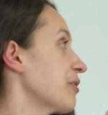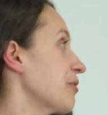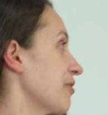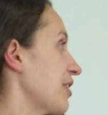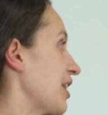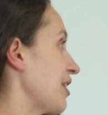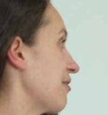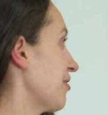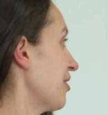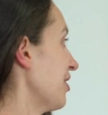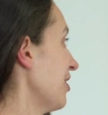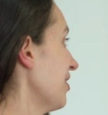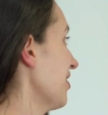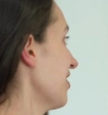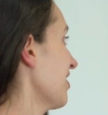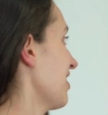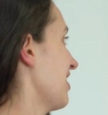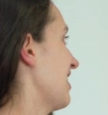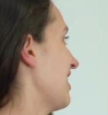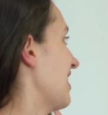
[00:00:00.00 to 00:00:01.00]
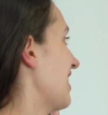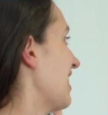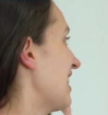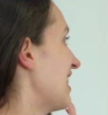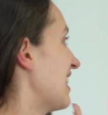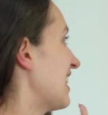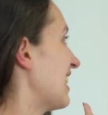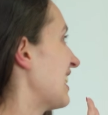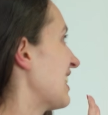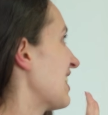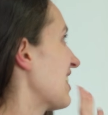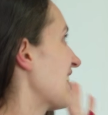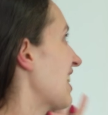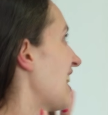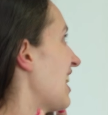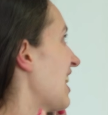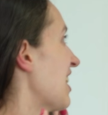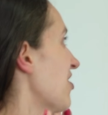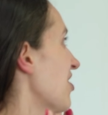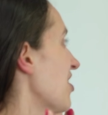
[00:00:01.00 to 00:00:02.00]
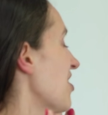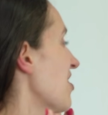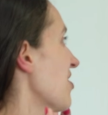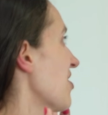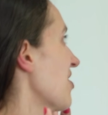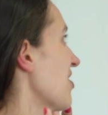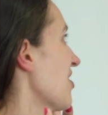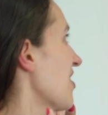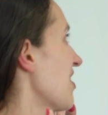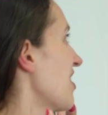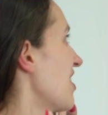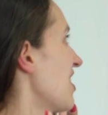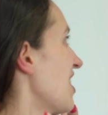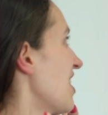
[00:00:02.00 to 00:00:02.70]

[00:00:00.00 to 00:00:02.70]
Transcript: favorite, and I just